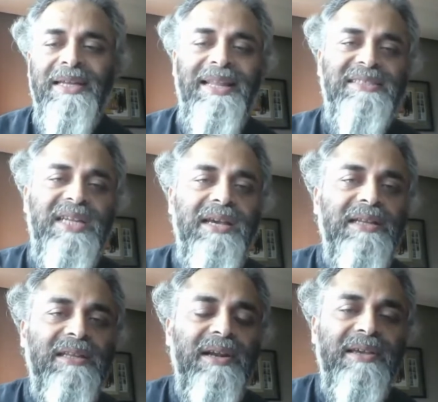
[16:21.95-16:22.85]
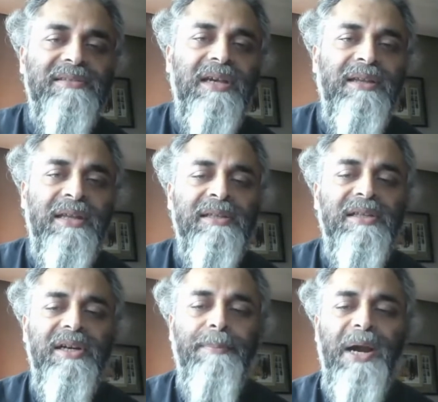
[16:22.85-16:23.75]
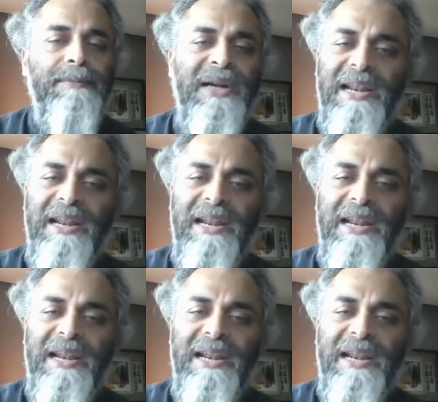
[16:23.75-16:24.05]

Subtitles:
Let's take another department.